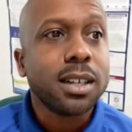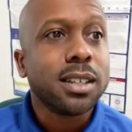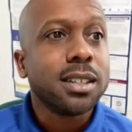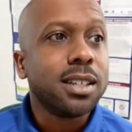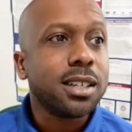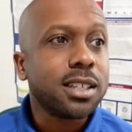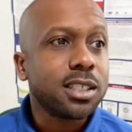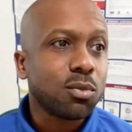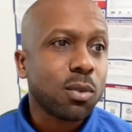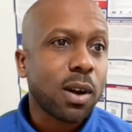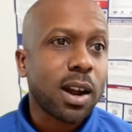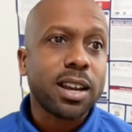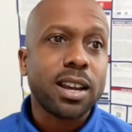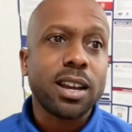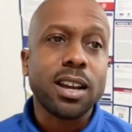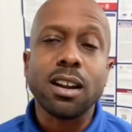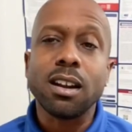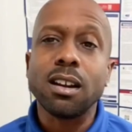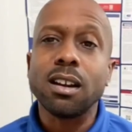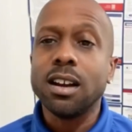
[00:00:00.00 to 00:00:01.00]
This right
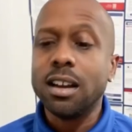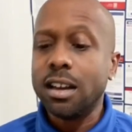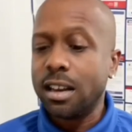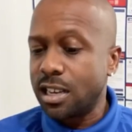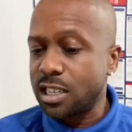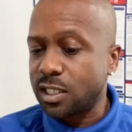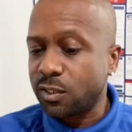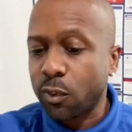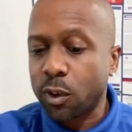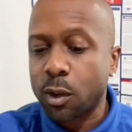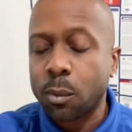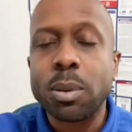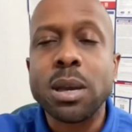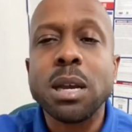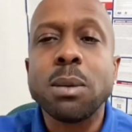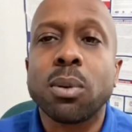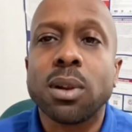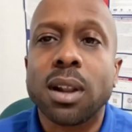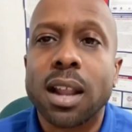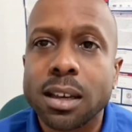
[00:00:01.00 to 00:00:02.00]
here is for the
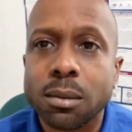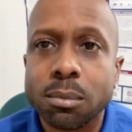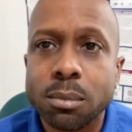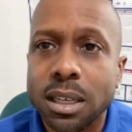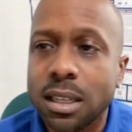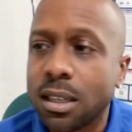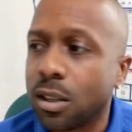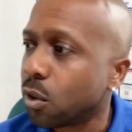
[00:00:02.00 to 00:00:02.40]
people like me.